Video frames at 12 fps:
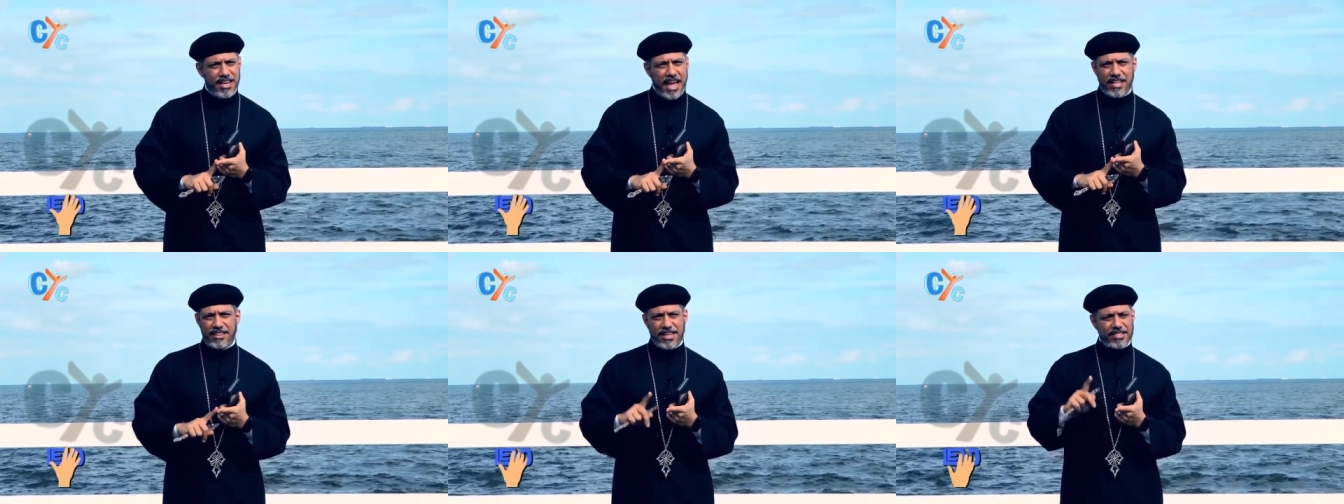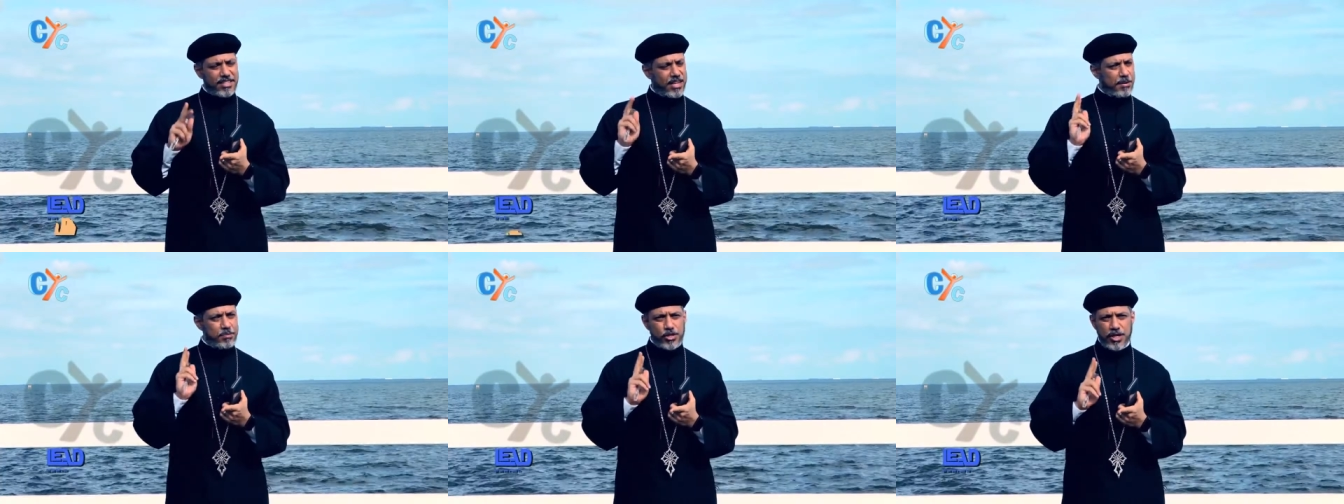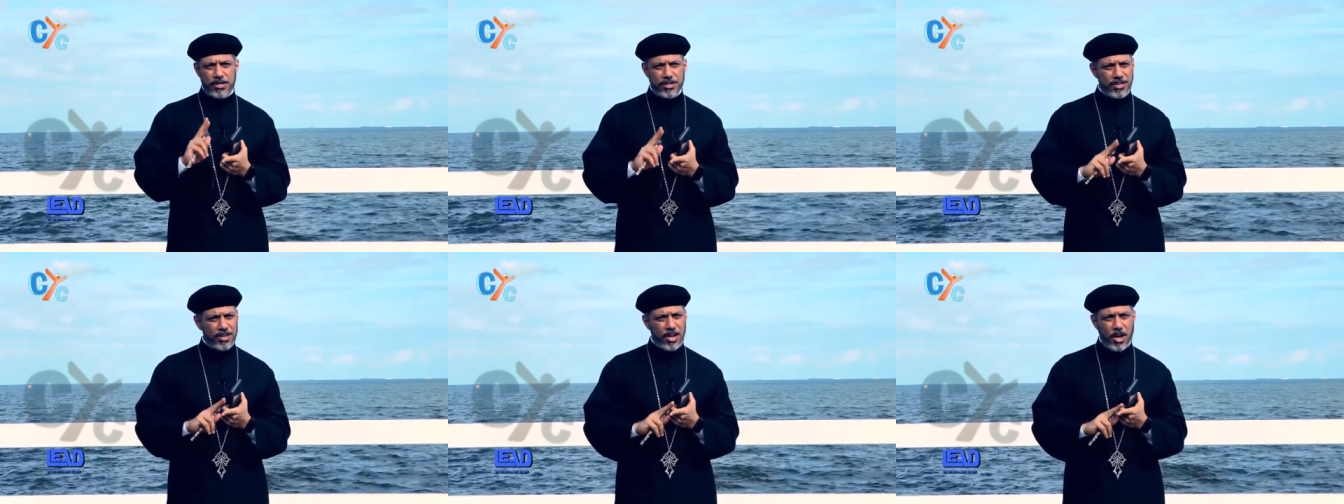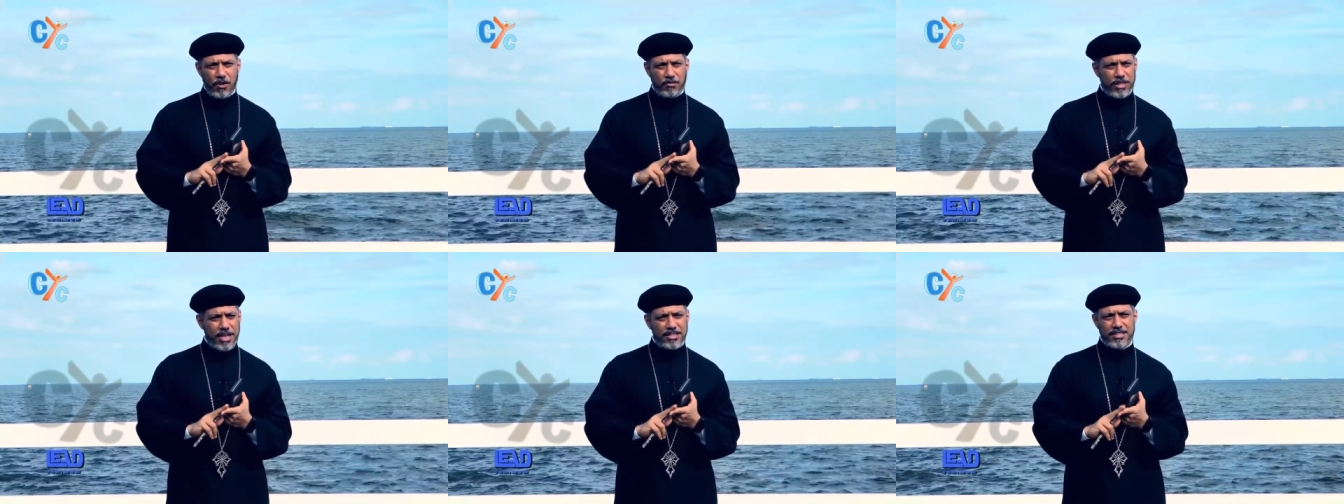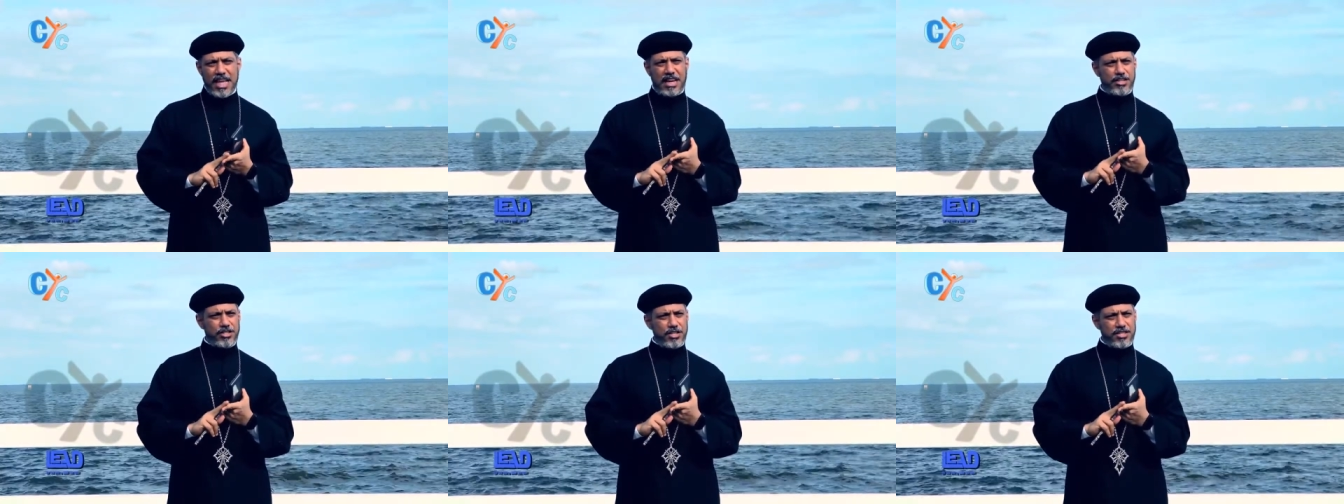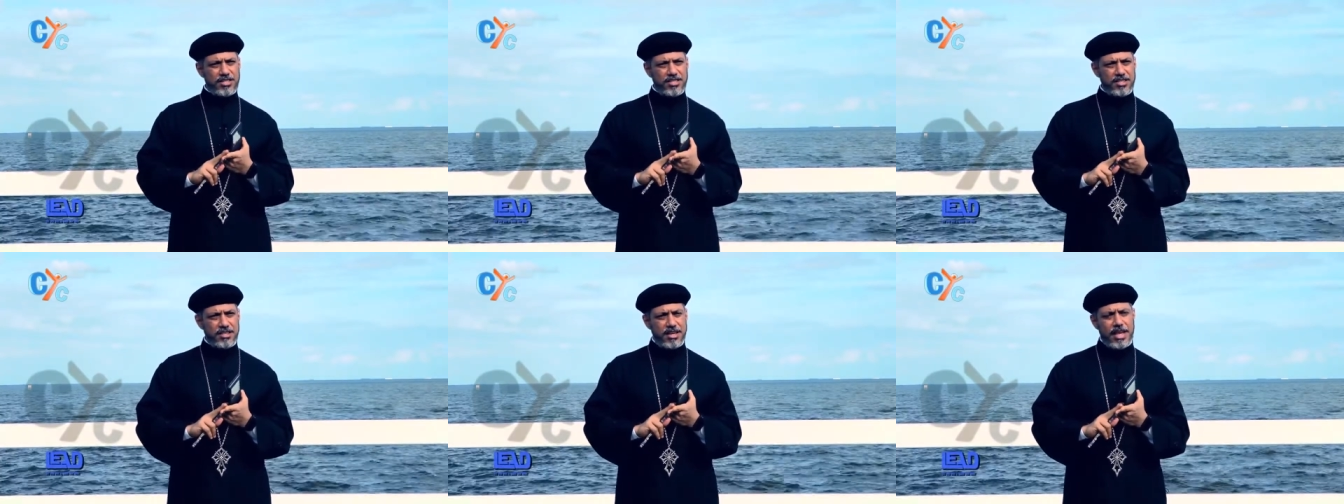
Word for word: and the ascription of the intelligence,